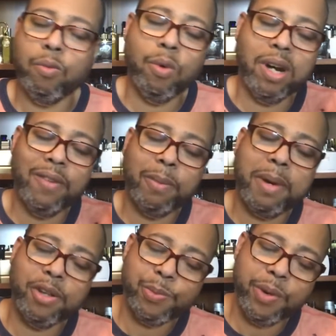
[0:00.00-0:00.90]
one of them
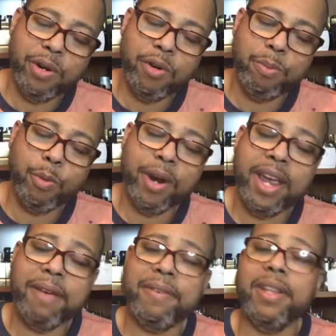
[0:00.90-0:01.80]
I'll spray on more
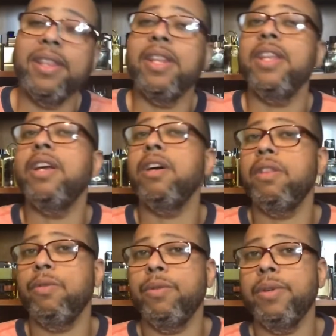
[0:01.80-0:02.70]
heavy than the
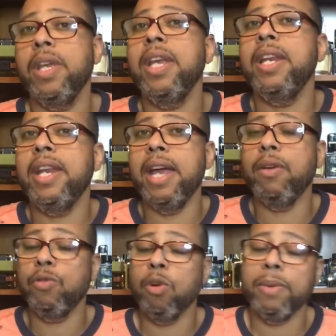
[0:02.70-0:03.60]
other. Now,
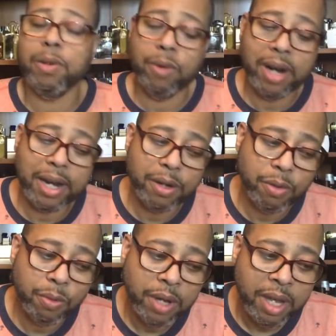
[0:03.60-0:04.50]
normally what I
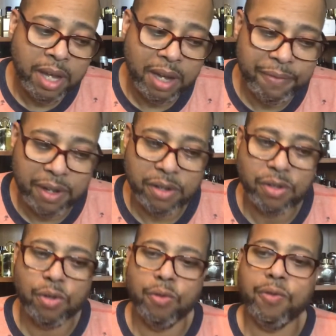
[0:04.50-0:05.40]
do, if there's
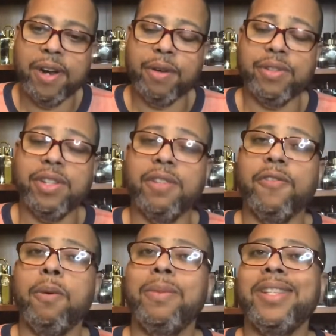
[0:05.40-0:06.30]
two fragrances
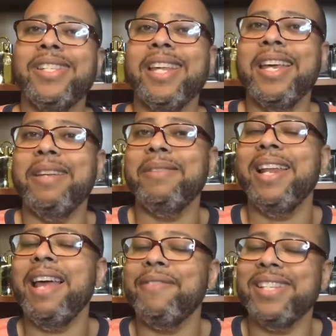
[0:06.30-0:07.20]
from the same that
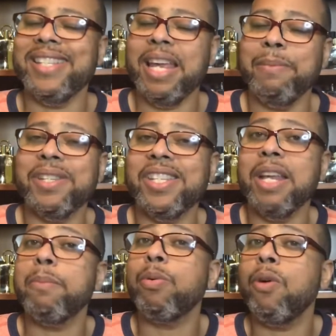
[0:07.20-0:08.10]
have the same
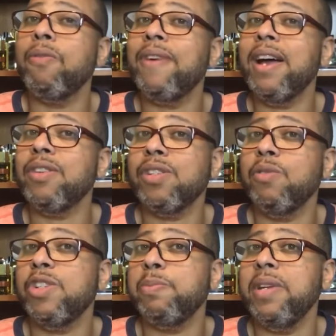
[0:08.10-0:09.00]
scent profile, so
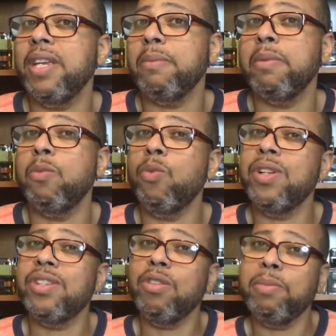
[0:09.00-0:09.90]
to speak, but
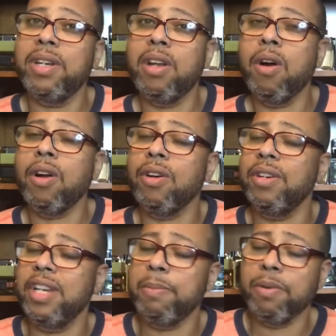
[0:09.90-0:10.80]
one's a little bit darker,
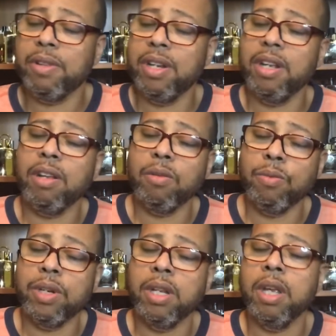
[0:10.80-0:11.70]
deeper than the other one,